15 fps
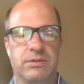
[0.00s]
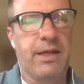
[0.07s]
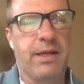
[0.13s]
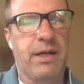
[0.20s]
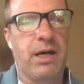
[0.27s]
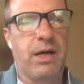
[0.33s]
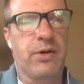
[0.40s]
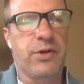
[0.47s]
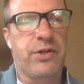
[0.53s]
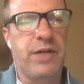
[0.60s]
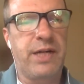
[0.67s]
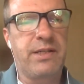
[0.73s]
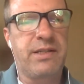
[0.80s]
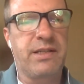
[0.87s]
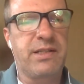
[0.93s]
the other
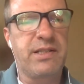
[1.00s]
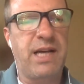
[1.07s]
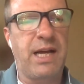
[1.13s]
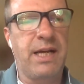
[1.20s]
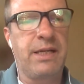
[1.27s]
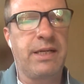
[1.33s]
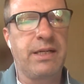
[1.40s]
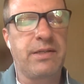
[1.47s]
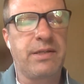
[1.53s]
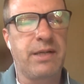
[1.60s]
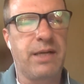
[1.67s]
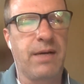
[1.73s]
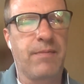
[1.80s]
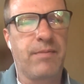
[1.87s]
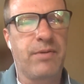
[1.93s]
states that signed it.
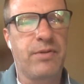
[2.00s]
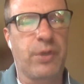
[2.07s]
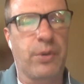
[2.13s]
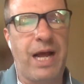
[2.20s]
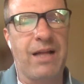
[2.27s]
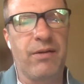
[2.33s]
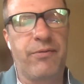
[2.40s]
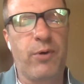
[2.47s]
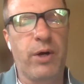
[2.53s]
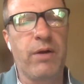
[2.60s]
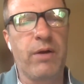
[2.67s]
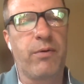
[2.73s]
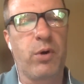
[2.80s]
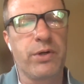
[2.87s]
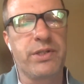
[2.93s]
So
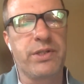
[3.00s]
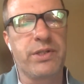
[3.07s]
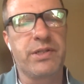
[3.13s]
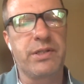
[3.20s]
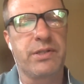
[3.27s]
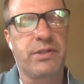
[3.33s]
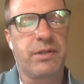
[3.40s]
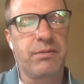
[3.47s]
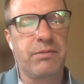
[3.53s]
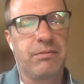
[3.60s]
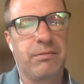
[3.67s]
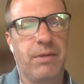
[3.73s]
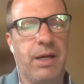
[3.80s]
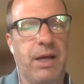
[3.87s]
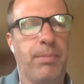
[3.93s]
California, of course, this is
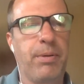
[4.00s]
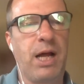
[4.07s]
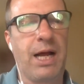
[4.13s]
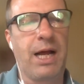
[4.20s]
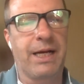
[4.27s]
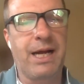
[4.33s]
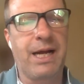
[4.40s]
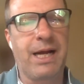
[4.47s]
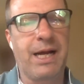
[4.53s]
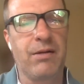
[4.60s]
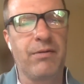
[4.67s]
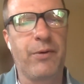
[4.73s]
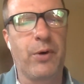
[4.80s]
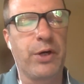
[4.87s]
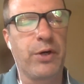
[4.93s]
applying
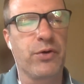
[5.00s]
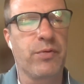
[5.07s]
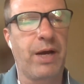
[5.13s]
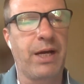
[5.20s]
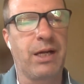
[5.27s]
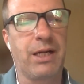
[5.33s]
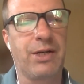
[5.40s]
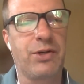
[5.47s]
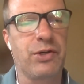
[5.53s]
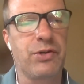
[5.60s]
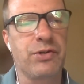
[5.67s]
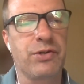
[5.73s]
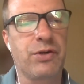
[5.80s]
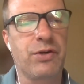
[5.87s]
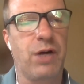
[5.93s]
California's
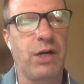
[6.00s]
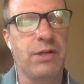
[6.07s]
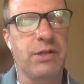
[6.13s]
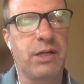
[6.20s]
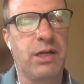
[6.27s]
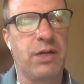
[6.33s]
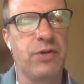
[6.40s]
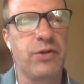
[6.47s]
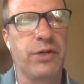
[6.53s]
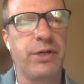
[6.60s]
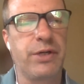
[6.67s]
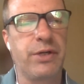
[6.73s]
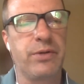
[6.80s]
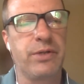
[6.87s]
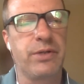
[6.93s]
regulations across the country
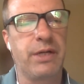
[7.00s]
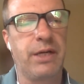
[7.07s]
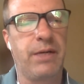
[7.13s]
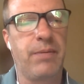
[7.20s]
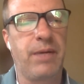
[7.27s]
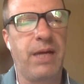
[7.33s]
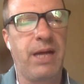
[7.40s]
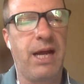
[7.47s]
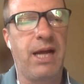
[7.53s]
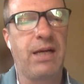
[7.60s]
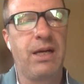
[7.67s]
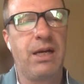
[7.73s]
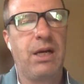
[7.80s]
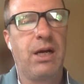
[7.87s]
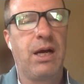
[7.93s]
using the EPA.
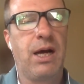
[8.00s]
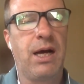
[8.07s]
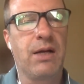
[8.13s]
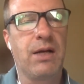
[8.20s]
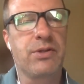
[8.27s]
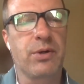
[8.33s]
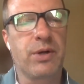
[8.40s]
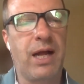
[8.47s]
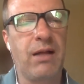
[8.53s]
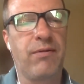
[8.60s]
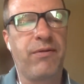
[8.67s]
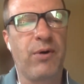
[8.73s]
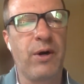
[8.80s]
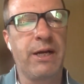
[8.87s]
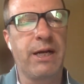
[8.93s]
So
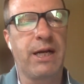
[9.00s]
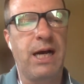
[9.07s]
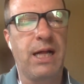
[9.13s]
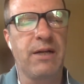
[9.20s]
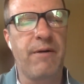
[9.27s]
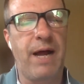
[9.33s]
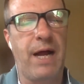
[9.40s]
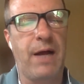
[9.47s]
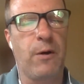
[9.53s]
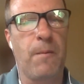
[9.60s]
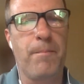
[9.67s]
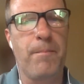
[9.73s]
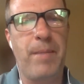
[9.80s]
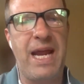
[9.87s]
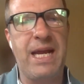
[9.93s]
California, Colorado,
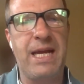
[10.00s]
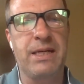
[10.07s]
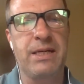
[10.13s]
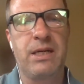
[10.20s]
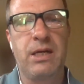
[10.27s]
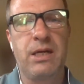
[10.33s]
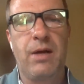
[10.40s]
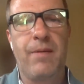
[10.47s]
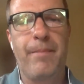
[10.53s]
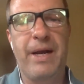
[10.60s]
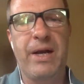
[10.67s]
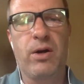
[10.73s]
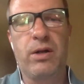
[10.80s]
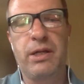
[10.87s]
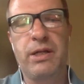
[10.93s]
Maine,
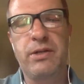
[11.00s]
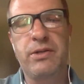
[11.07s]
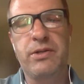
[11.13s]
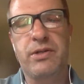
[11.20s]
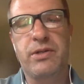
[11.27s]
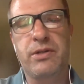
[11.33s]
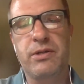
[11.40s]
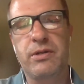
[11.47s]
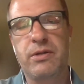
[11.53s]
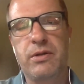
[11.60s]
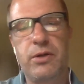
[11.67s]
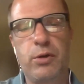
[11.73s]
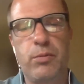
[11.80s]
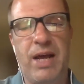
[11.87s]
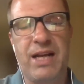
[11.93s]
Maryland,
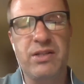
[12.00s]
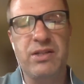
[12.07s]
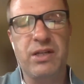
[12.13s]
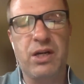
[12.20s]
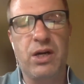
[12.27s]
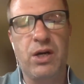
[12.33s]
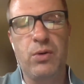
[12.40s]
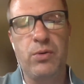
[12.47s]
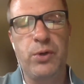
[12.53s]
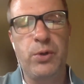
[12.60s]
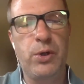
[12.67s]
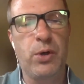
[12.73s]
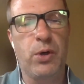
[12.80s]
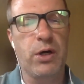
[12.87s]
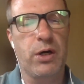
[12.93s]
New Mexico, New
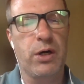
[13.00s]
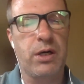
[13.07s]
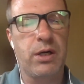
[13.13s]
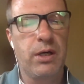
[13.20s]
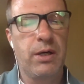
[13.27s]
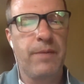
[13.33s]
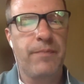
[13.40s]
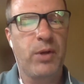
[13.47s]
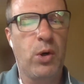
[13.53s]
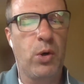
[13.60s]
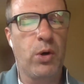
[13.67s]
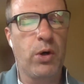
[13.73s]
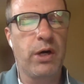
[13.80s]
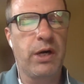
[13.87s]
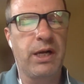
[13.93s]
York,
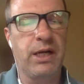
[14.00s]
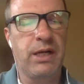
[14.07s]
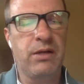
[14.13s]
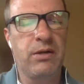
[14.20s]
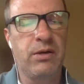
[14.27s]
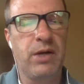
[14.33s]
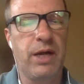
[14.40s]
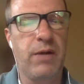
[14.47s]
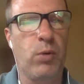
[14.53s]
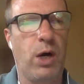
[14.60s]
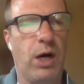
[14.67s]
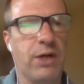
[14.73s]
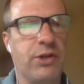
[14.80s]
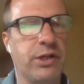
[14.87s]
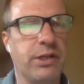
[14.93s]
Oregon, and
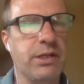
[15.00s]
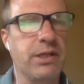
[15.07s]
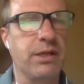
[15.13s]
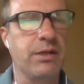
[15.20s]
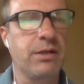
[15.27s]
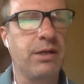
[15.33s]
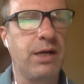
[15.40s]
Washington.